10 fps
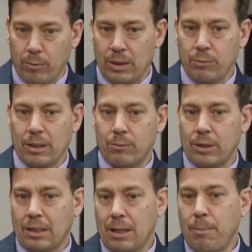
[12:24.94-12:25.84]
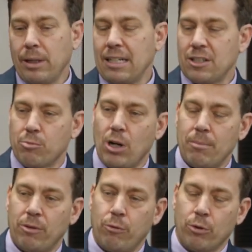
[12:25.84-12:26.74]
When a complaint is
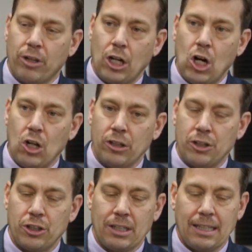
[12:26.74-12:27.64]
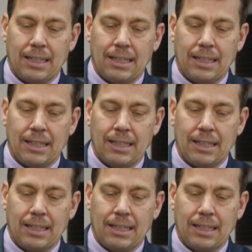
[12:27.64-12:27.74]
brought before the college,